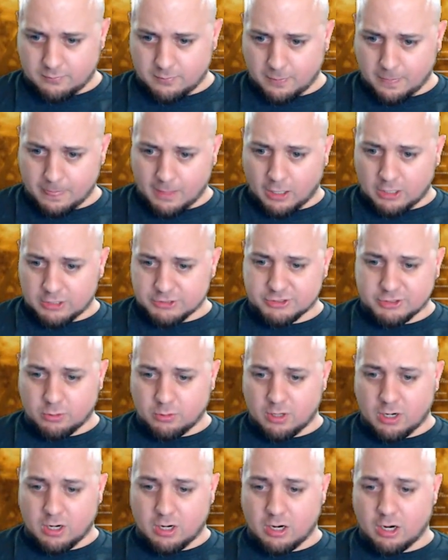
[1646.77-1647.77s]

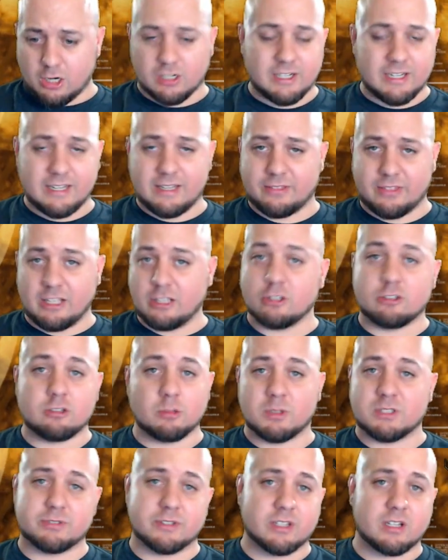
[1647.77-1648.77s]
Also, Harley, thank you so
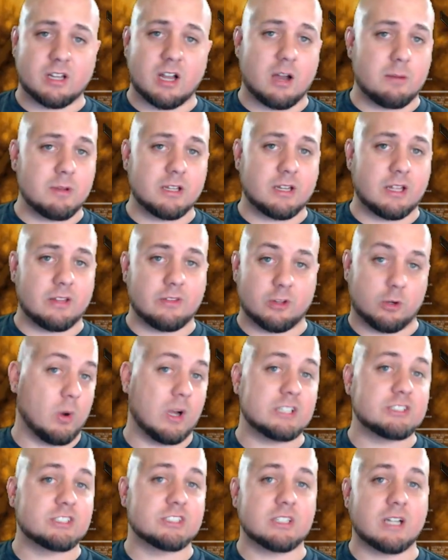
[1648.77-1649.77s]
much for the comment and the
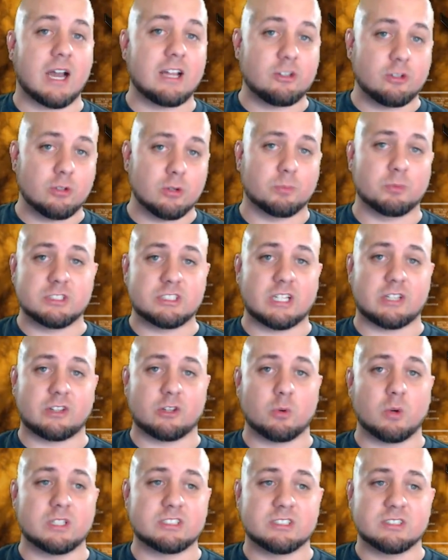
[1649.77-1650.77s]
question. I do appreciate the
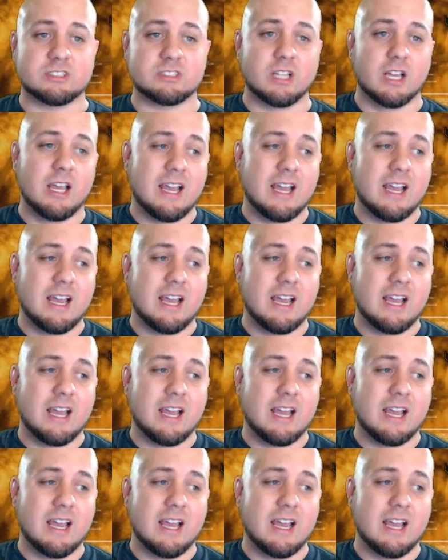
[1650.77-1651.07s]
questions.